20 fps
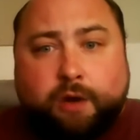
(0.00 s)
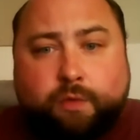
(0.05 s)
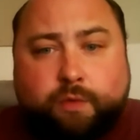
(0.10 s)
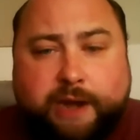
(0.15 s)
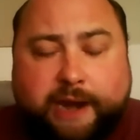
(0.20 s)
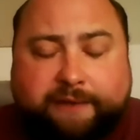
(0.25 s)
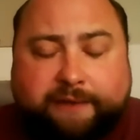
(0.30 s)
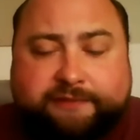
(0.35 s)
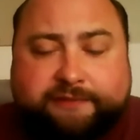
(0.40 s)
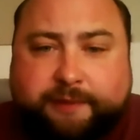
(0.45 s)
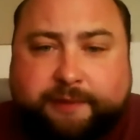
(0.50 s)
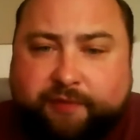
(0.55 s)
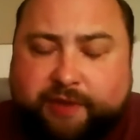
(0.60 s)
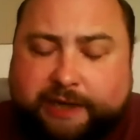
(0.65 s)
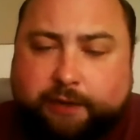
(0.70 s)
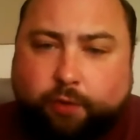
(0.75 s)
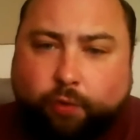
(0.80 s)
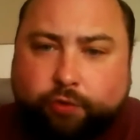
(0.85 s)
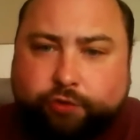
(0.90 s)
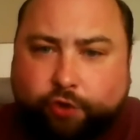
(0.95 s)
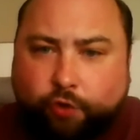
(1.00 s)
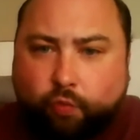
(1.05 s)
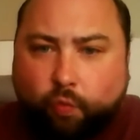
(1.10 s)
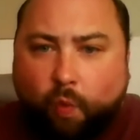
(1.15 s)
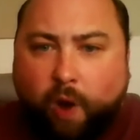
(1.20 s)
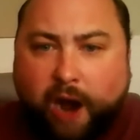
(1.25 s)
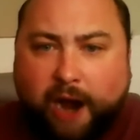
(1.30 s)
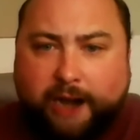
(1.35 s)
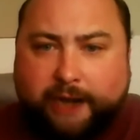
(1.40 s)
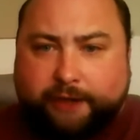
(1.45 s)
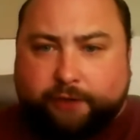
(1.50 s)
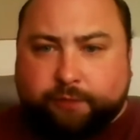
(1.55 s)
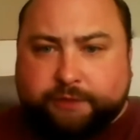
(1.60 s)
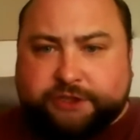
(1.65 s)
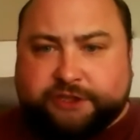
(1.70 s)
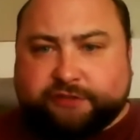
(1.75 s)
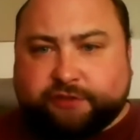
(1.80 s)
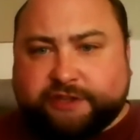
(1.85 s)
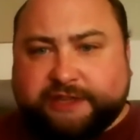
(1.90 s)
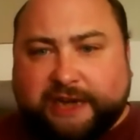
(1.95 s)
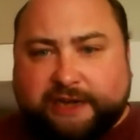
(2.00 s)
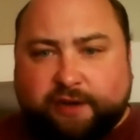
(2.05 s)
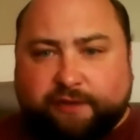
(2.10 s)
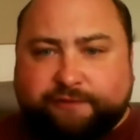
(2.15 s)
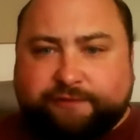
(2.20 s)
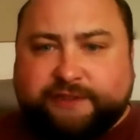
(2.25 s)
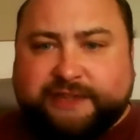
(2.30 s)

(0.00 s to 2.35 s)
we have something called the wild, which is a kind